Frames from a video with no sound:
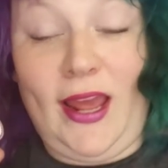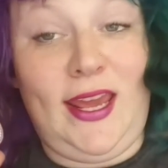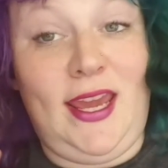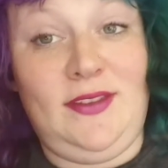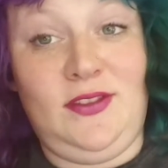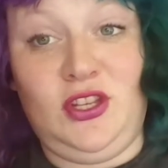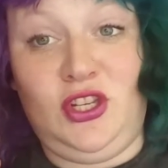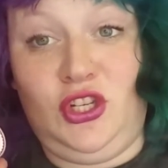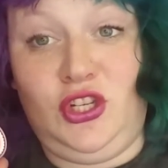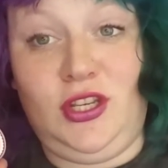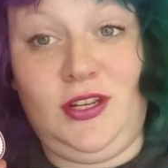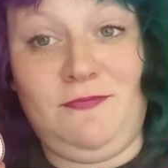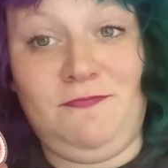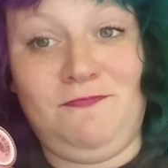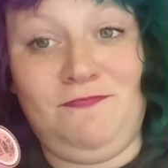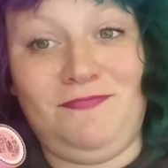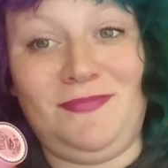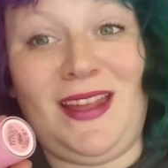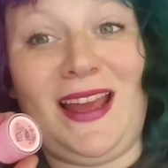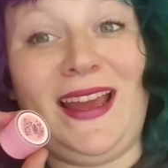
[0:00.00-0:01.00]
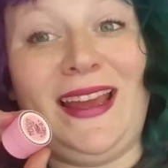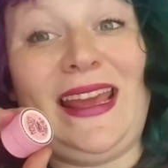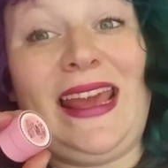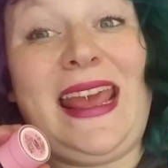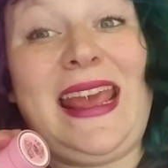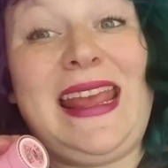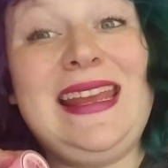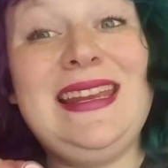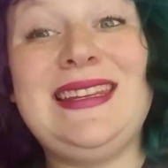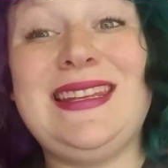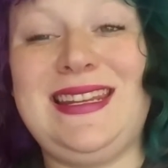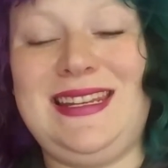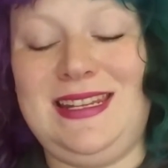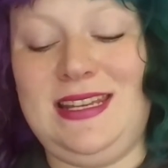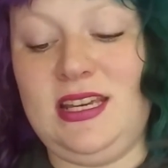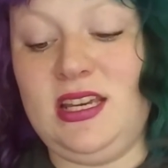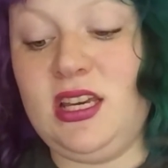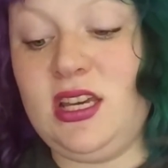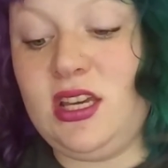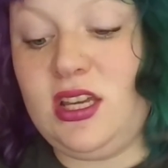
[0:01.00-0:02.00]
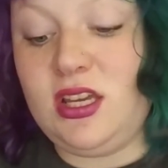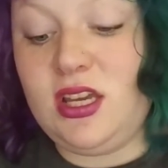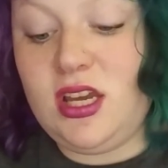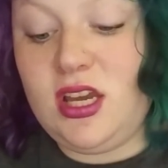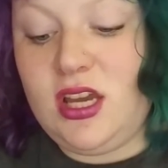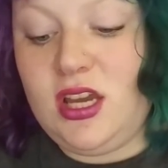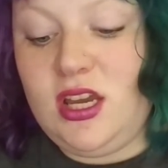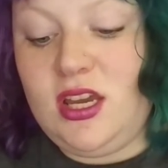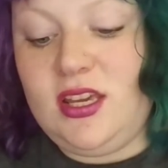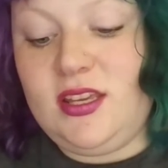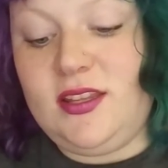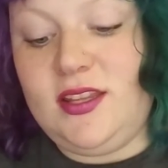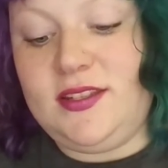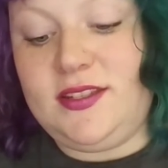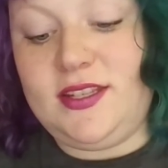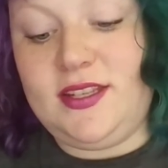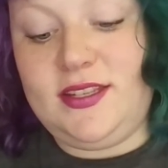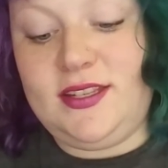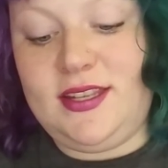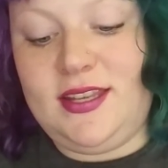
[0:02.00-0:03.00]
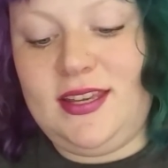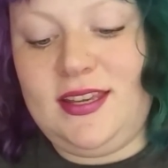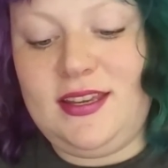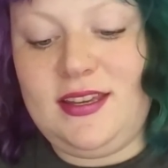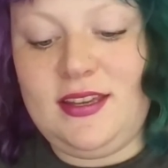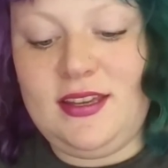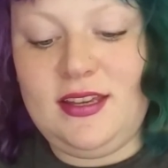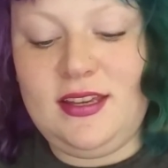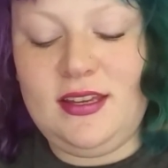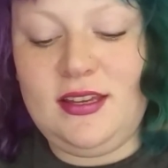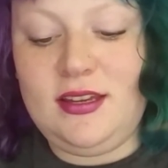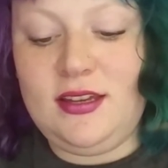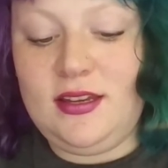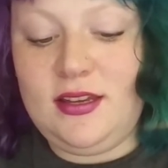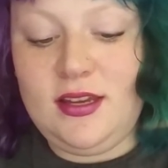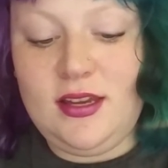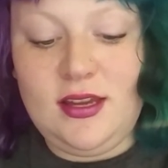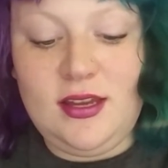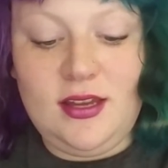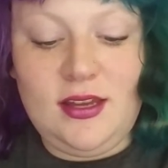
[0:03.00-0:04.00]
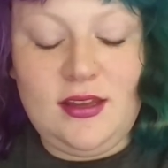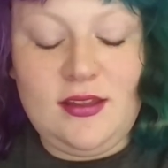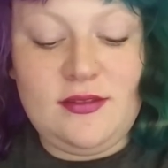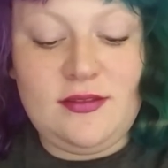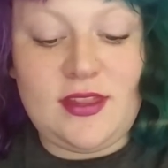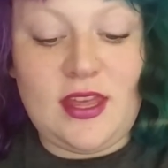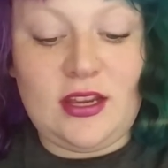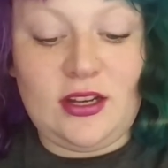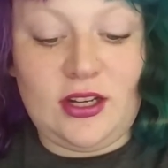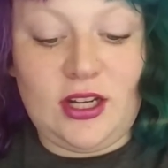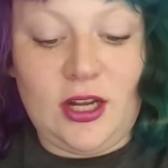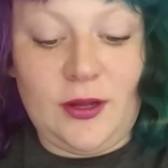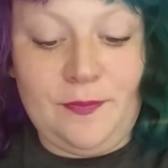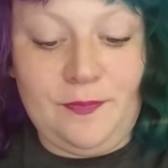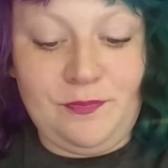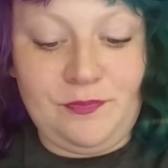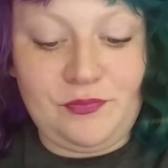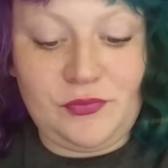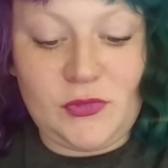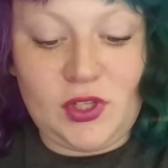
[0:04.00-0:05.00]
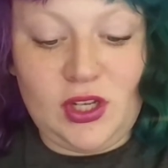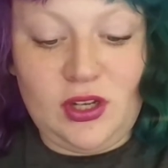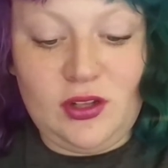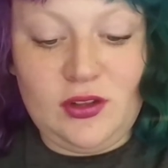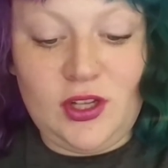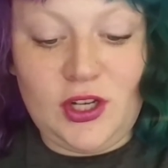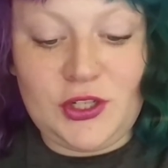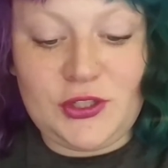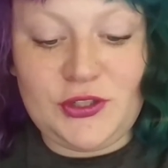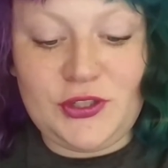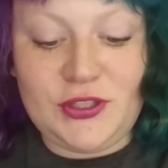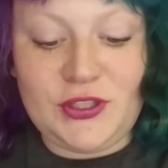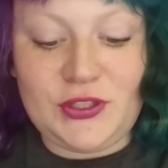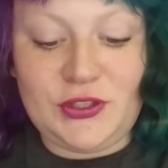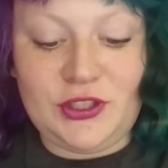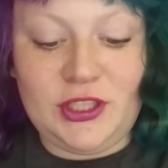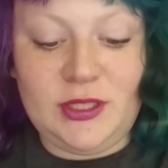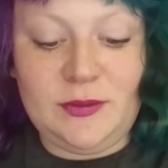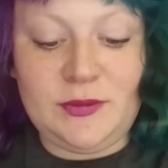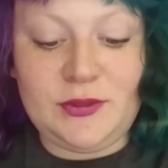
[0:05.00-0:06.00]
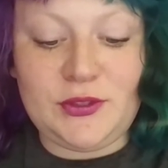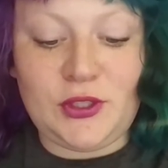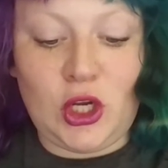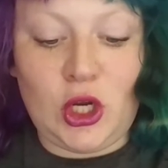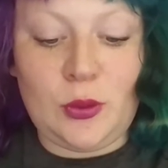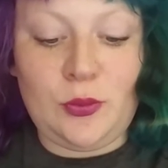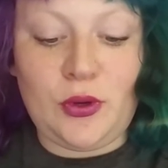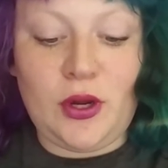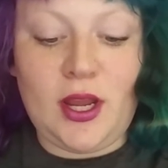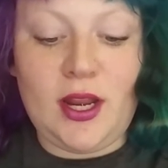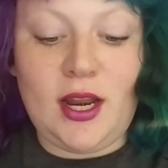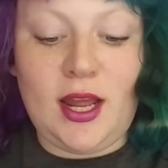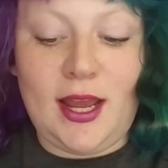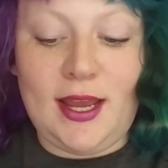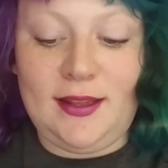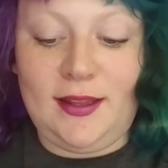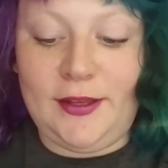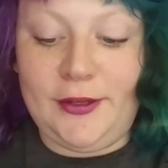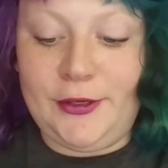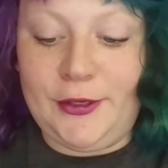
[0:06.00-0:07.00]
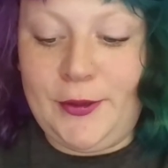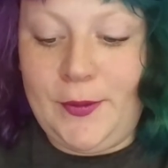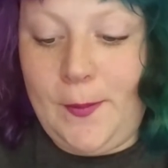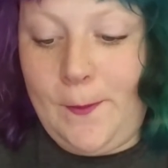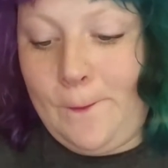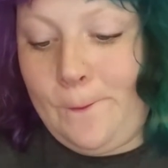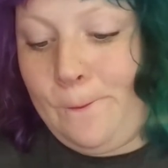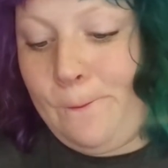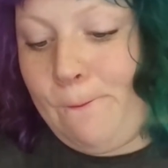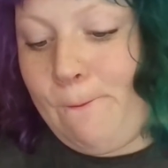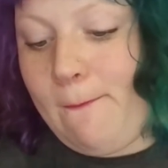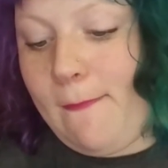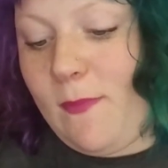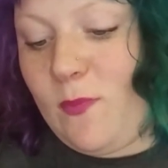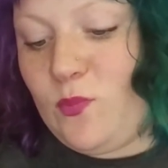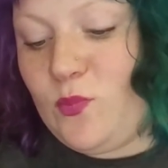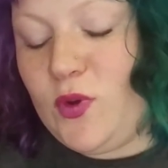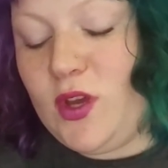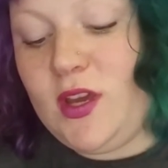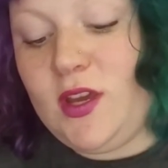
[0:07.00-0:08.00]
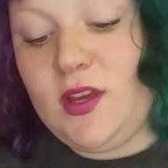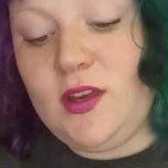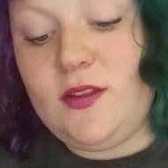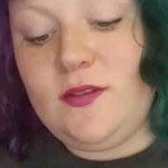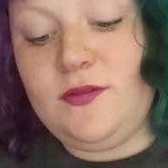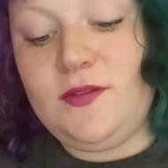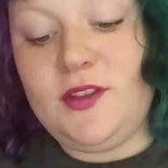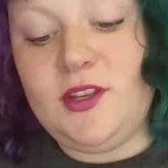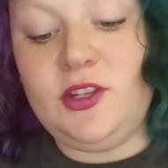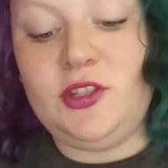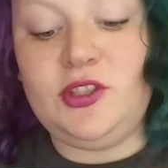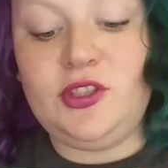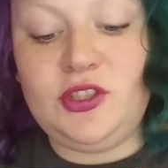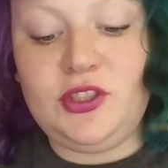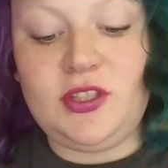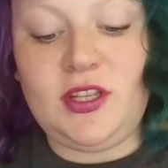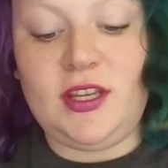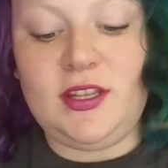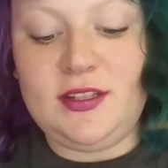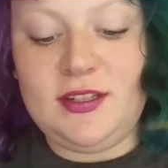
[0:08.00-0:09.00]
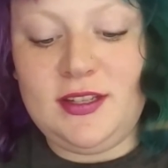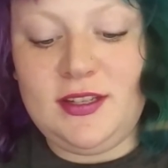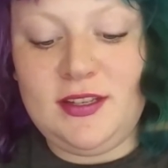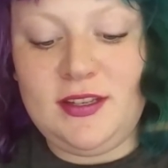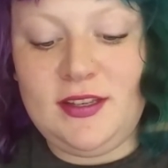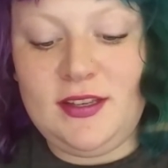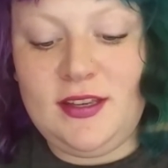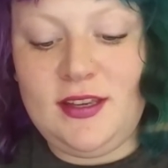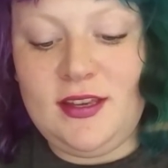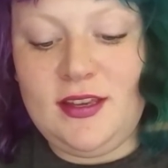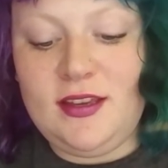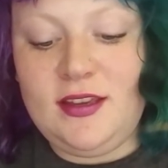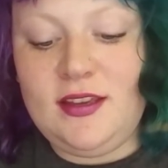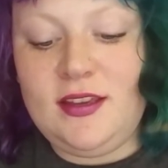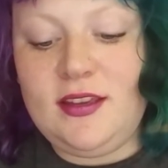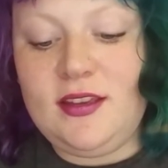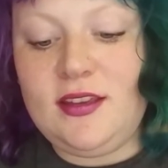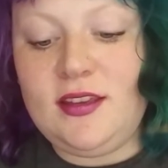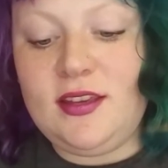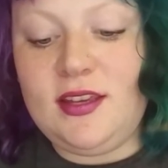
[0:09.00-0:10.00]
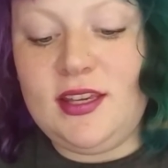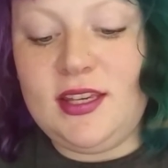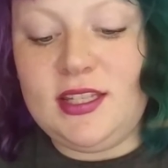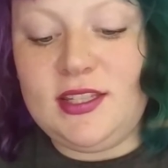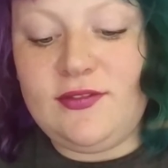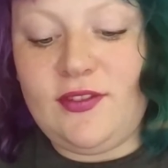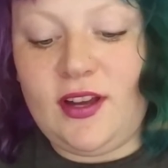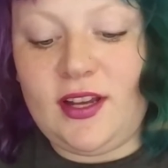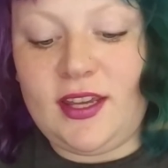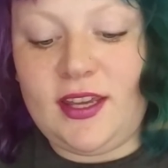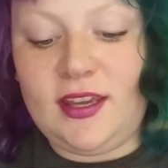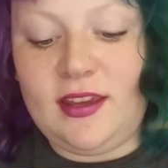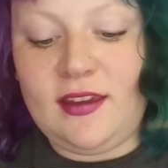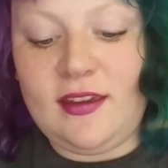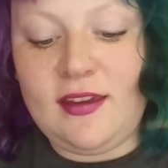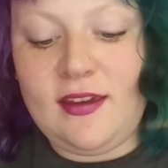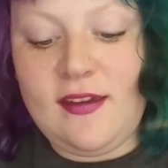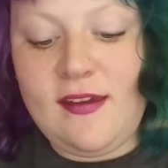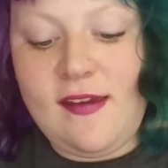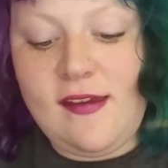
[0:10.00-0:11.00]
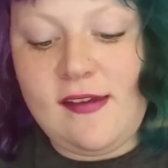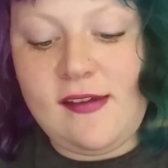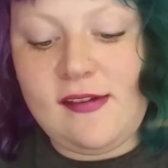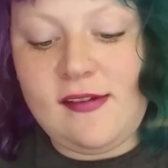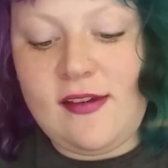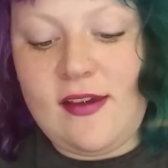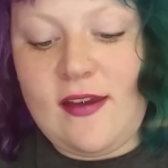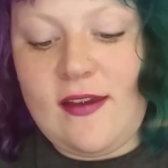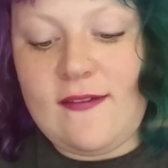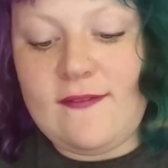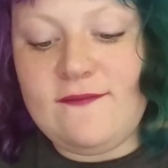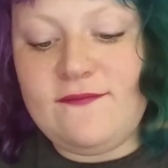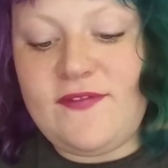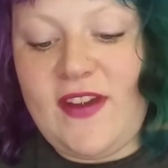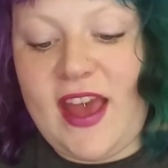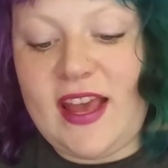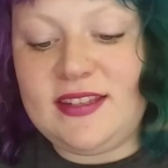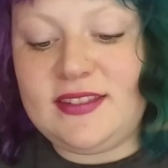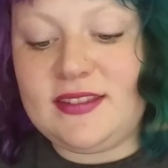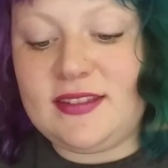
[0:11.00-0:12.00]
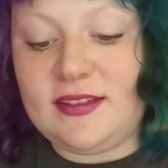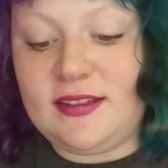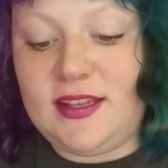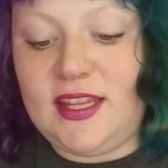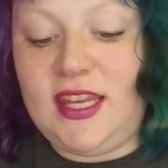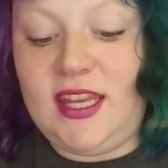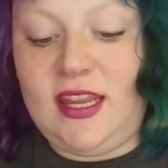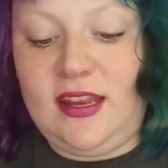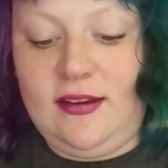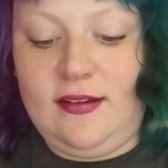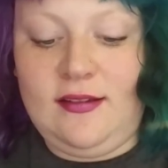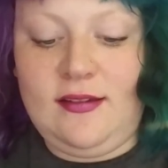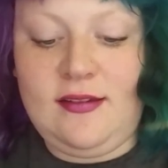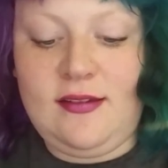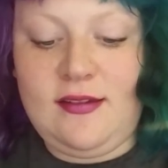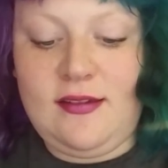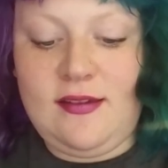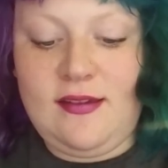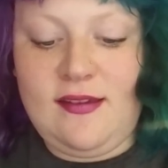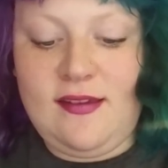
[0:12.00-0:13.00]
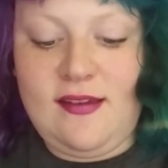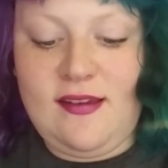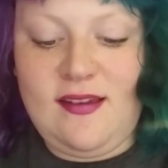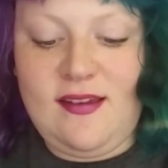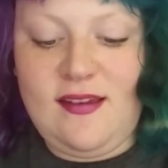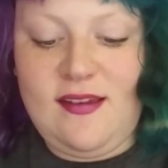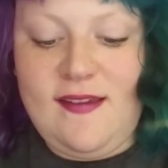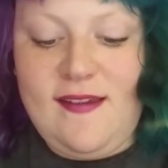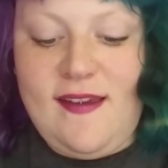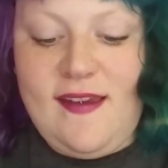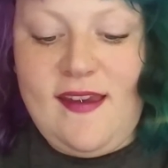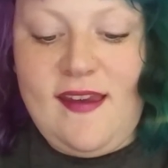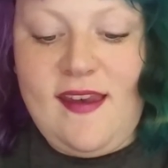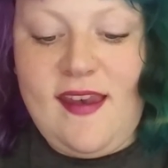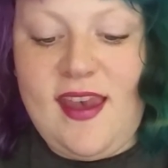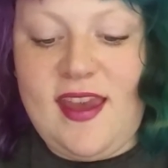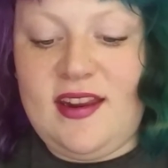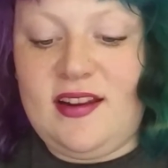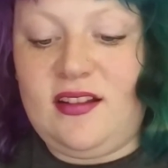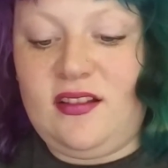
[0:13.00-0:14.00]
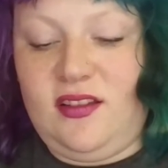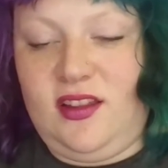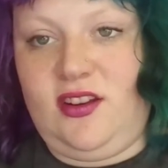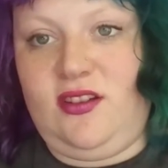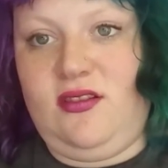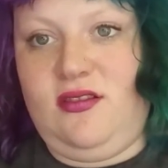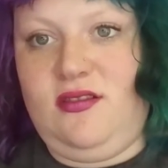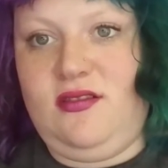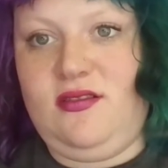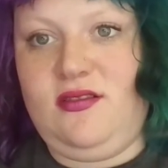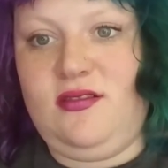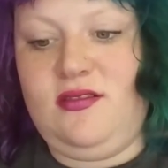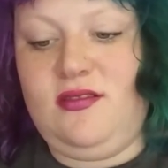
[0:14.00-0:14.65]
I hate this shit. I hate it. This is their um Luxurious Cream Star Bright Highlighter. This shit is fucking gasoline. and glitter.